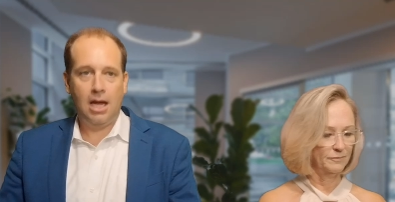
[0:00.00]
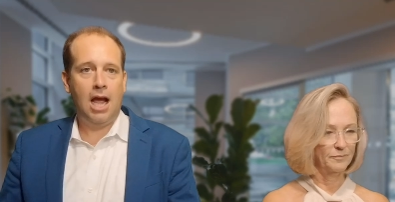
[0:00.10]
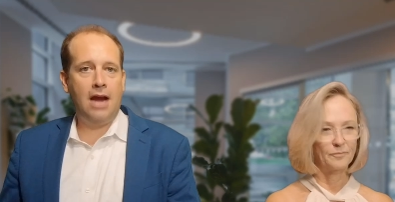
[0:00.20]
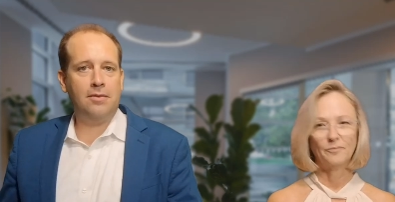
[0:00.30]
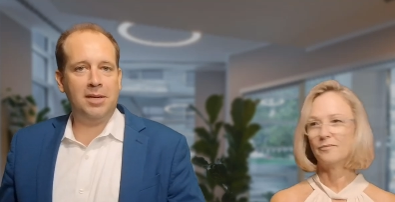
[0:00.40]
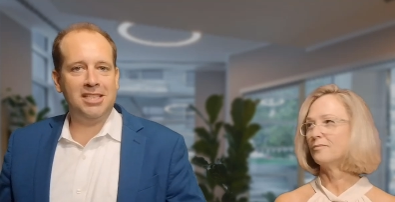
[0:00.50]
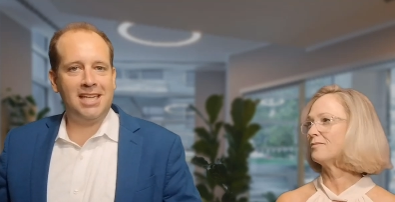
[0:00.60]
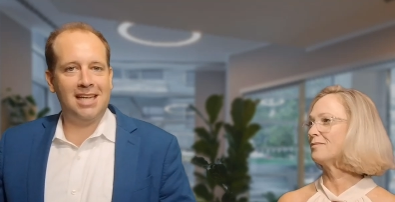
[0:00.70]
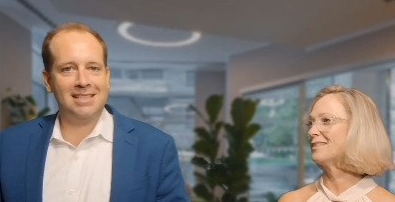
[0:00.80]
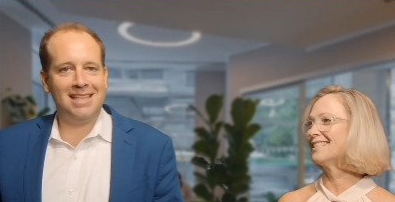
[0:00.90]
Speaker 1: Hey everybody,
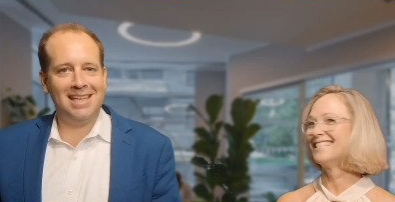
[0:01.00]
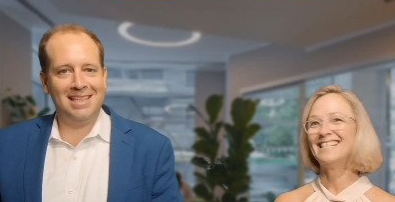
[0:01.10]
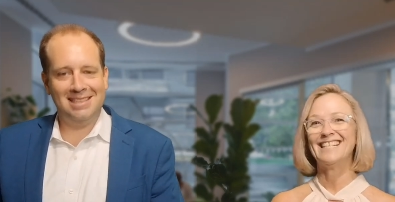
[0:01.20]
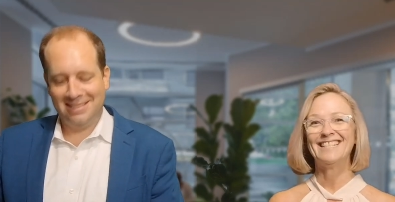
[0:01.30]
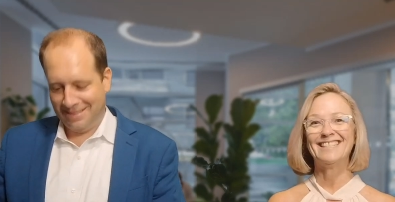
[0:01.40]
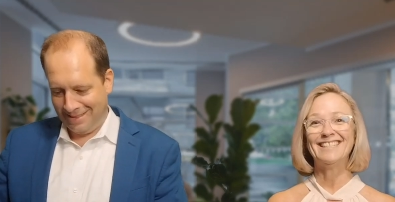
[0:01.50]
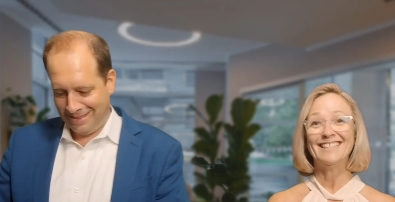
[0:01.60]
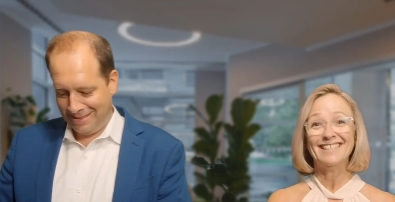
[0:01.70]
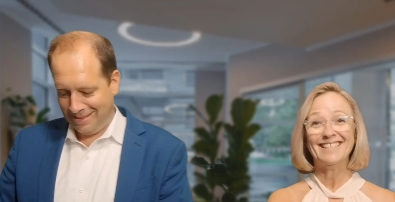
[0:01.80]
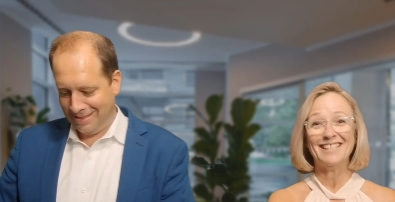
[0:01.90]
John See,
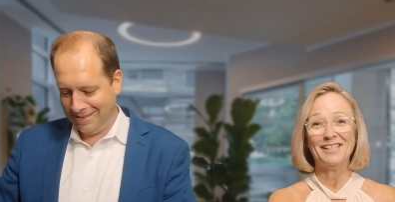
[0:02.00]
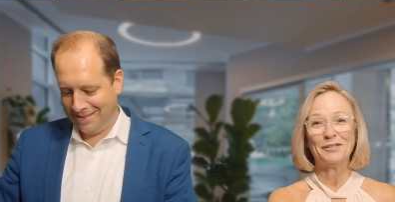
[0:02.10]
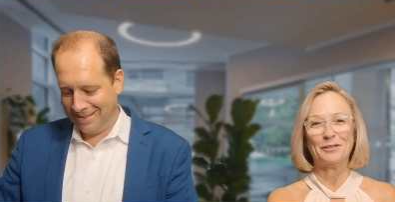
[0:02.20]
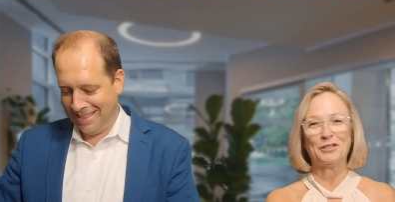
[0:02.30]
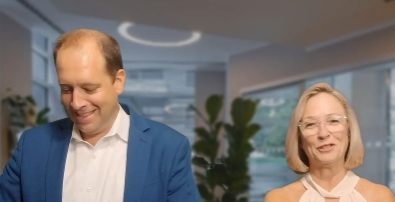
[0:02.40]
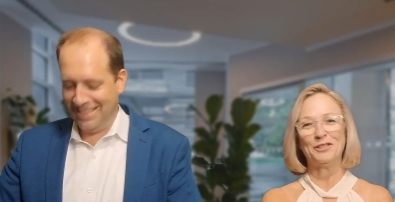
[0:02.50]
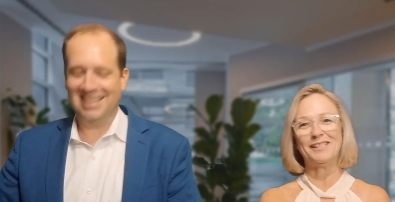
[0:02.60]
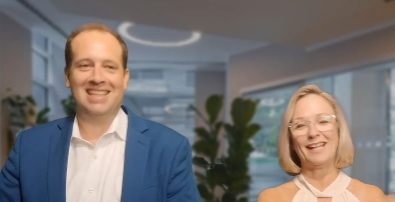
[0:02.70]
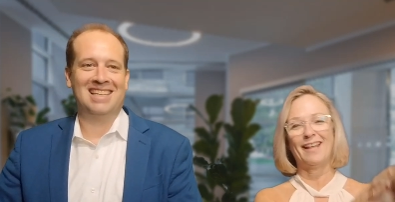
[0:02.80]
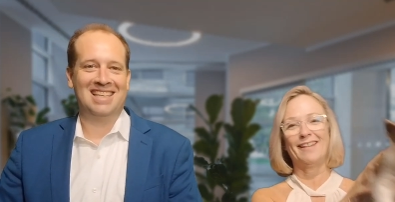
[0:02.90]
Speaker 2: Denise Richards,
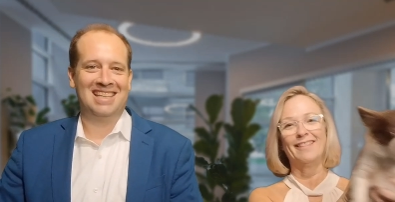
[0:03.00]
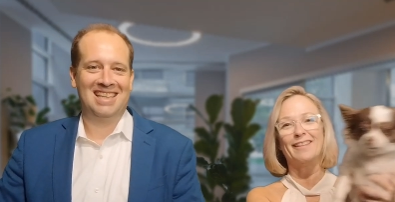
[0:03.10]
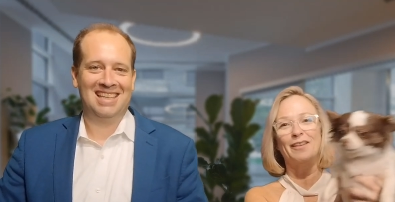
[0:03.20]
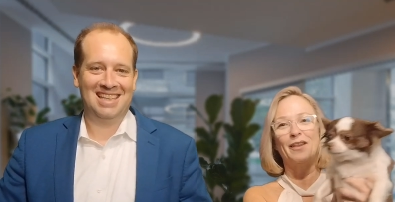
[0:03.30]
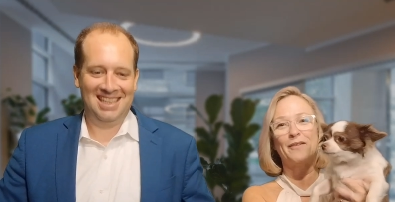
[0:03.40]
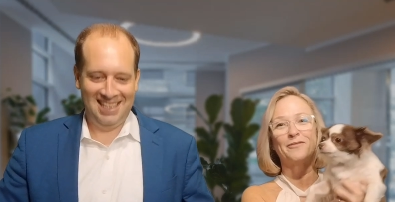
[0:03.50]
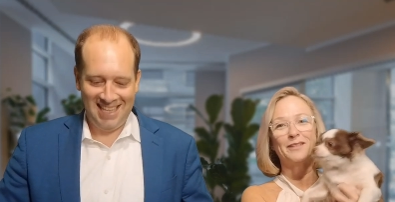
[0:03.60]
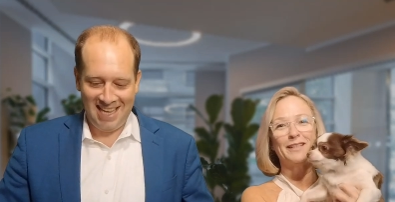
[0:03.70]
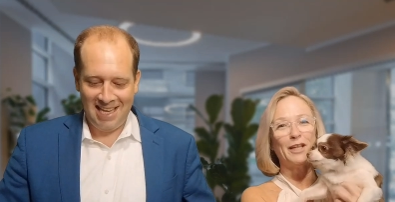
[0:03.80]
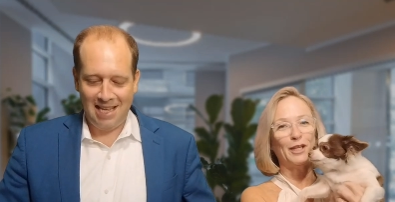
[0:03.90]
and the lovely